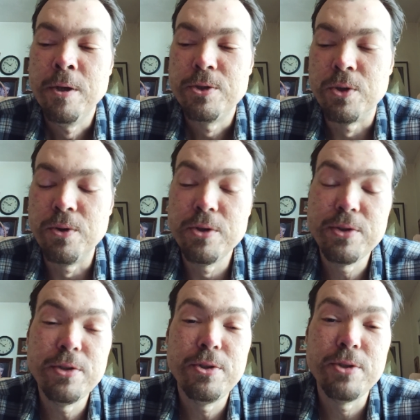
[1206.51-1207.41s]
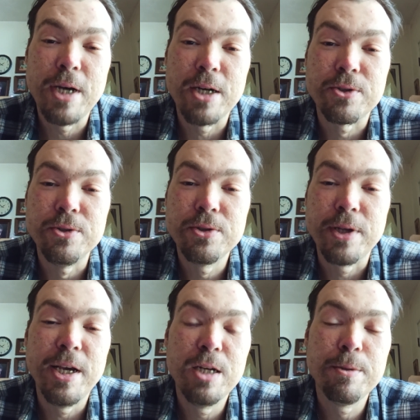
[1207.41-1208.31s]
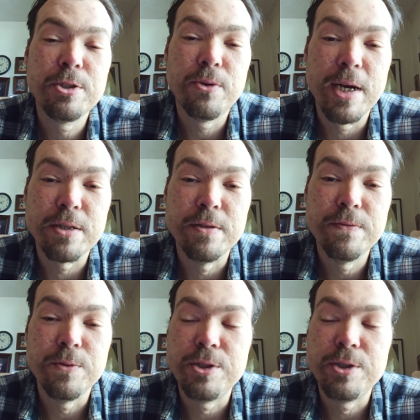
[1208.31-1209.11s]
So those are the two doctrines: the Hannibal Directive,